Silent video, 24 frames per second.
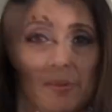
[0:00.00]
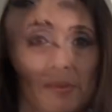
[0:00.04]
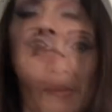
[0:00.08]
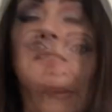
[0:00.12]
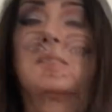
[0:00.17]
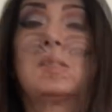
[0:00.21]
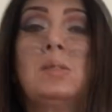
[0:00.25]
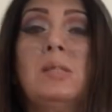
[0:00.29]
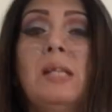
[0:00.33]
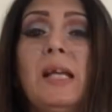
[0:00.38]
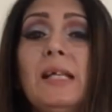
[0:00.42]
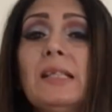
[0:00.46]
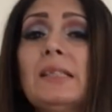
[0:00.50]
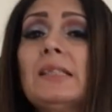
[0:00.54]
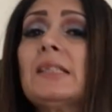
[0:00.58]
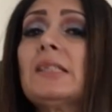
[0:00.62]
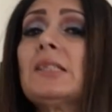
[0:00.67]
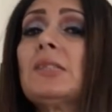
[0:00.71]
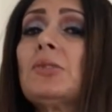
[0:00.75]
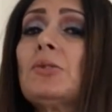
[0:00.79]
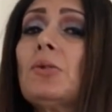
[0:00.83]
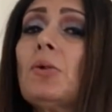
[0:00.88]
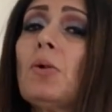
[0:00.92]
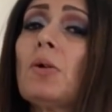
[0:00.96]
So
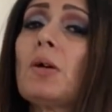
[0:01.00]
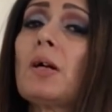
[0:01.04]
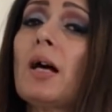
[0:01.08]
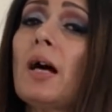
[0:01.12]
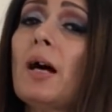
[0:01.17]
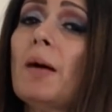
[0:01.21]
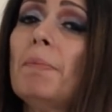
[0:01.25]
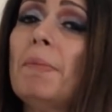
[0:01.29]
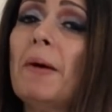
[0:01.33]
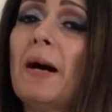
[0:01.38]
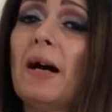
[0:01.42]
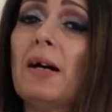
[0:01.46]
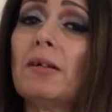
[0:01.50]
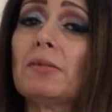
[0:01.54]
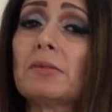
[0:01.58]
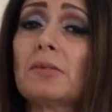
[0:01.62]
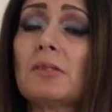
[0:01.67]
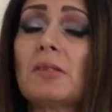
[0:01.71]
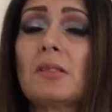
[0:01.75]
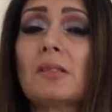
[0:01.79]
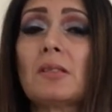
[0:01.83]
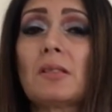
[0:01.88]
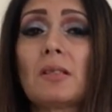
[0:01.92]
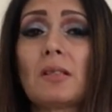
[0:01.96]
let's talk
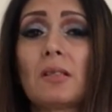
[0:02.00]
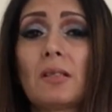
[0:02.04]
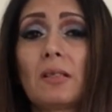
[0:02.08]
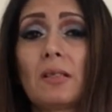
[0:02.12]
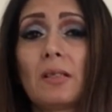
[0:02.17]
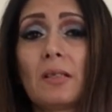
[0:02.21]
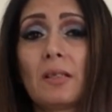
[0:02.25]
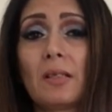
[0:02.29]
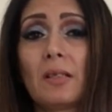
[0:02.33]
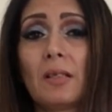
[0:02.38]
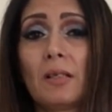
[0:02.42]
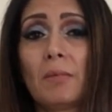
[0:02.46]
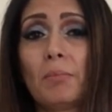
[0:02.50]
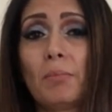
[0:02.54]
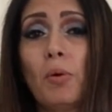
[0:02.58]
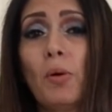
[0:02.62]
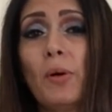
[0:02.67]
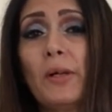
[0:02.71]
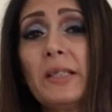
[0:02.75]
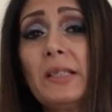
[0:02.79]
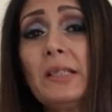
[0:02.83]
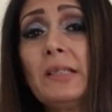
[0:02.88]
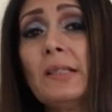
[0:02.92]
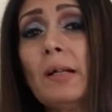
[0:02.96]
about
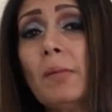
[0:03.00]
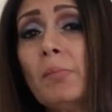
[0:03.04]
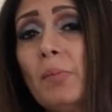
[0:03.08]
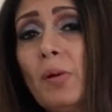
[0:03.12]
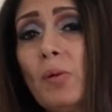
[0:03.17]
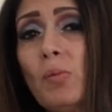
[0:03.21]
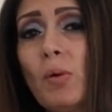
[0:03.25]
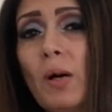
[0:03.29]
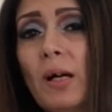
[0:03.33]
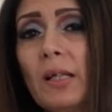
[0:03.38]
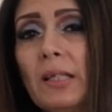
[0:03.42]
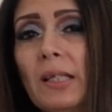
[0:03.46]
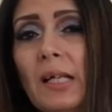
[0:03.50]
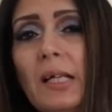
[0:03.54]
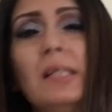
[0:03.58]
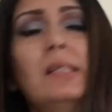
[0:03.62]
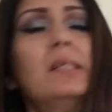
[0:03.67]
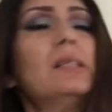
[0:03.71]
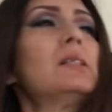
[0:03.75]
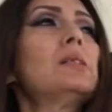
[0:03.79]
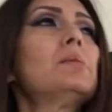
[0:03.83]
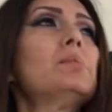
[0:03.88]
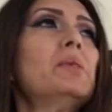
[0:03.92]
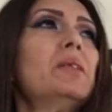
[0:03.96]
point number one a
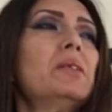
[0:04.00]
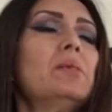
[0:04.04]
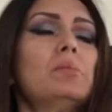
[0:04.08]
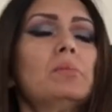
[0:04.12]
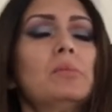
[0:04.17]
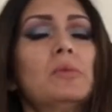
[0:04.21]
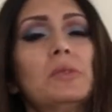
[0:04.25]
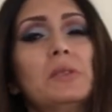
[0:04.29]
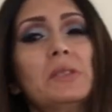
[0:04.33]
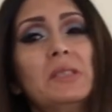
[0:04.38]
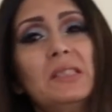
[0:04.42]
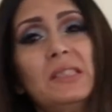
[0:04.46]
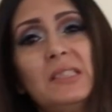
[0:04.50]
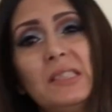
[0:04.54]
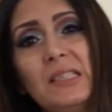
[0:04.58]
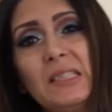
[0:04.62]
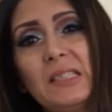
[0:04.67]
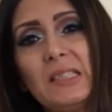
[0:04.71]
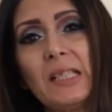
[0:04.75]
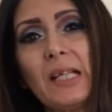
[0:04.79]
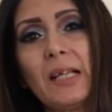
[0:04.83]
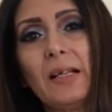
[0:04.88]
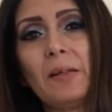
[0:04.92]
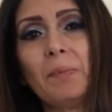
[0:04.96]
little bit more in
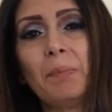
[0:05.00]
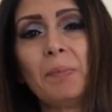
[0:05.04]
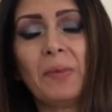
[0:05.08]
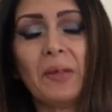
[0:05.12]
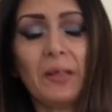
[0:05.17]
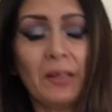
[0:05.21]
detail.